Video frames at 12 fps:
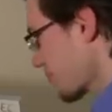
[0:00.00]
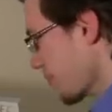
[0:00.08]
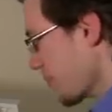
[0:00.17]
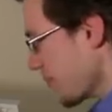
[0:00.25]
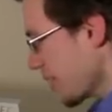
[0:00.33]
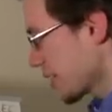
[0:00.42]

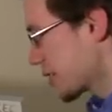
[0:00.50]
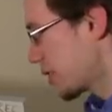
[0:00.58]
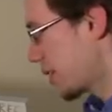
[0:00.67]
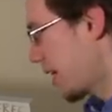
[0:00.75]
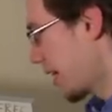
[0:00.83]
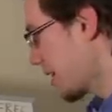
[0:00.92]
so I
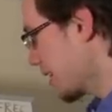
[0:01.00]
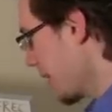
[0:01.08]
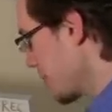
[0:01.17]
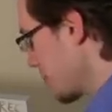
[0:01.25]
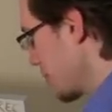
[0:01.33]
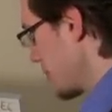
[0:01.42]
clapped
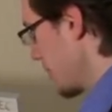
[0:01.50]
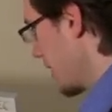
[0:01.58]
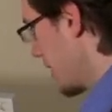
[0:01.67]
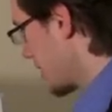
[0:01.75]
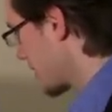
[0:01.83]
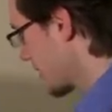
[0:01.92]
through
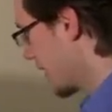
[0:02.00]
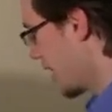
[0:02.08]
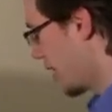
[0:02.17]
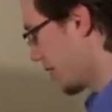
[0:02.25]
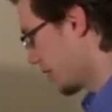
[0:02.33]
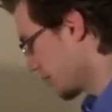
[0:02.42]
this. Now
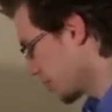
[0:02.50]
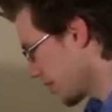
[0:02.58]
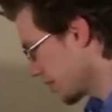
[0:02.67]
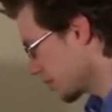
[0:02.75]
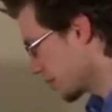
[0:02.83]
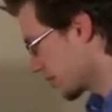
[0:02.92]
you're probably
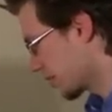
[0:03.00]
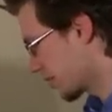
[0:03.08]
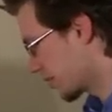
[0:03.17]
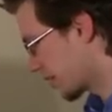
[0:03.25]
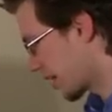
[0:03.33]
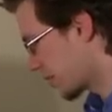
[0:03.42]
wondering,
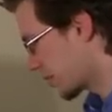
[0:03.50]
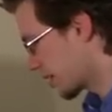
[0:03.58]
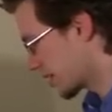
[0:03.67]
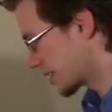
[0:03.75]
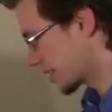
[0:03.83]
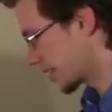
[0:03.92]
okay, what is
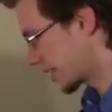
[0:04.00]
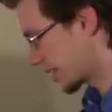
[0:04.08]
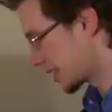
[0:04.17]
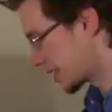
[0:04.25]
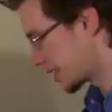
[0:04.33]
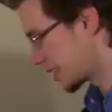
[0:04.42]
this?
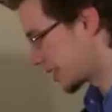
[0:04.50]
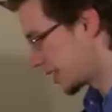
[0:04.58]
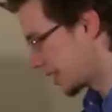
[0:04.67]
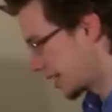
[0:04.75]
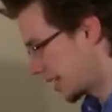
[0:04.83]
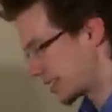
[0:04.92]

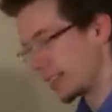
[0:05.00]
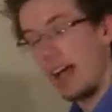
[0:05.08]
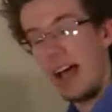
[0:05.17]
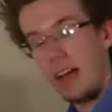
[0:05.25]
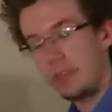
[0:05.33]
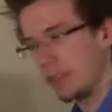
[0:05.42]
It's a
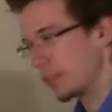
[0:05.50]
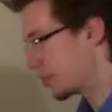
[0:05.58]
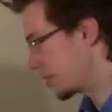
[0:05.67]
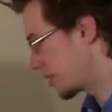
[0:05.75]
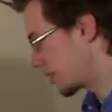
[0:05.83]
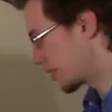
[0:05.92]
half note, but there's
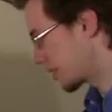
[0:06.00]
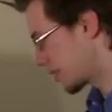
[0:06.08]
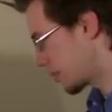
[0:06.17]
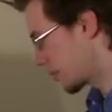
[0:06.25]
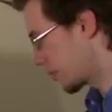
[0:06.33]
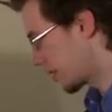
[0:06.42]
some
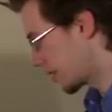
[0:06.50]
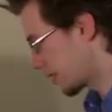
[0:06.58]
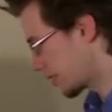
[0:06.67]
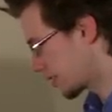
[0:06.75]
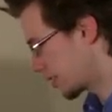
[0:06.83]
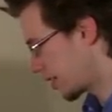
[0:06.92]
weird little
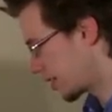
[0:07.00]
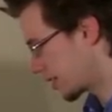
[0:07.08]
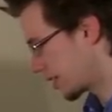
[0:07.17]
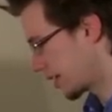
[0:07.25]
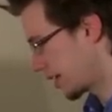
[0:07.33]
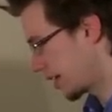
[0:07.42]
dot thing
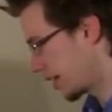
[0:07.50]
here.